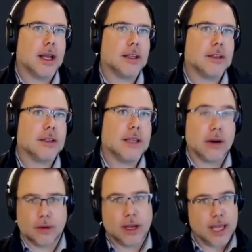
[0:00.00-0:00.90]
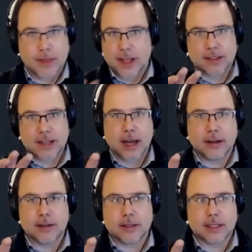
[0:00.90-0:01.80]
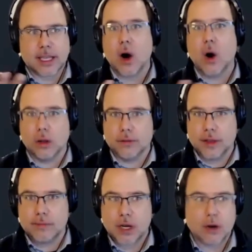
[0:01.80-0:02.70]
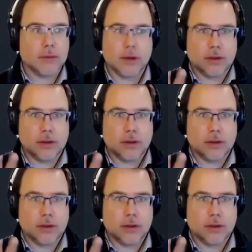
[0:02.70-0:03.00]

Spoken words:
Now, again, that's not to say all of them don't.